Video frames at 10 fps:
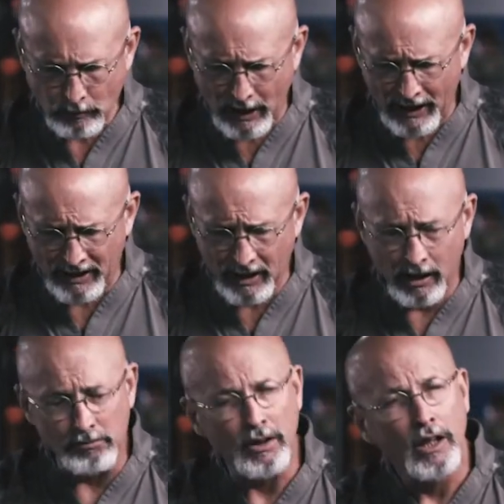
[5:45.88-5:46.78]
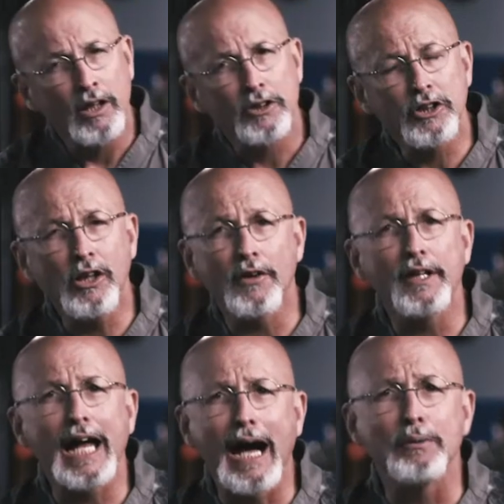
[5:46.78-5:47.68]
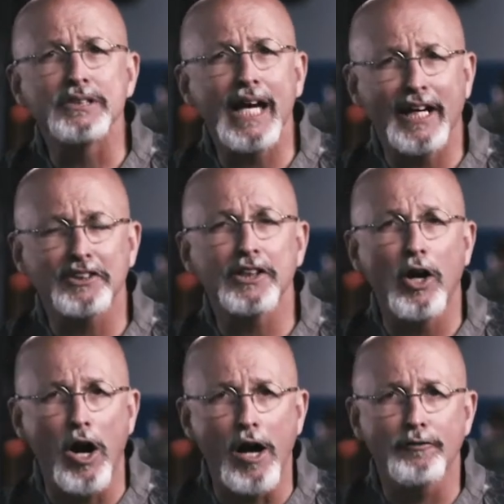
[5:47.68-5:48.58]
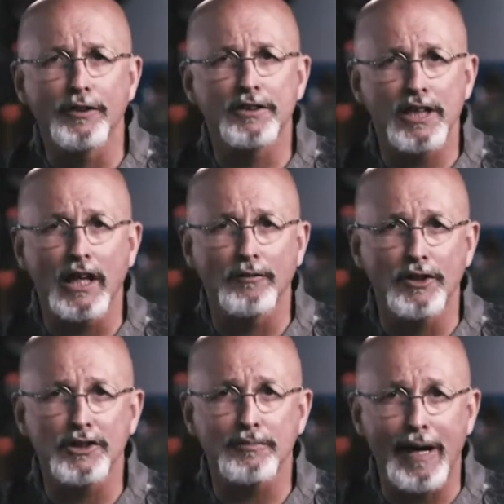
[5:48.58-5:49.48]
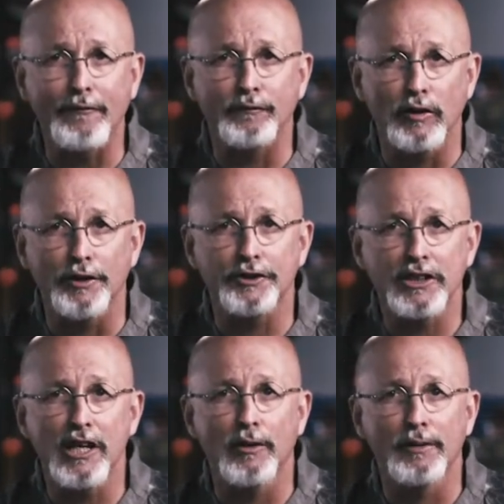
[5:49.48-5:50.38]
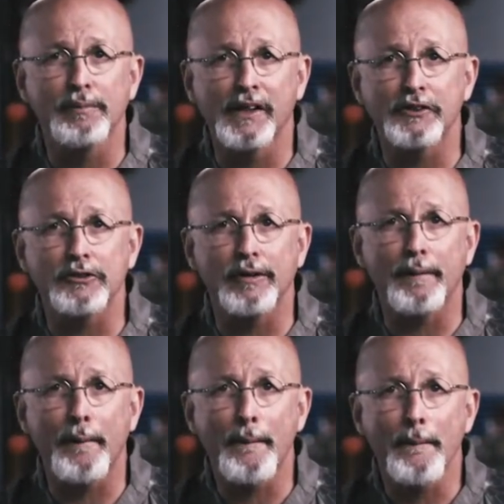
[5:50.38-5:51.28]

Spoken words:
And you know that I was actually offered television my first year in ministry?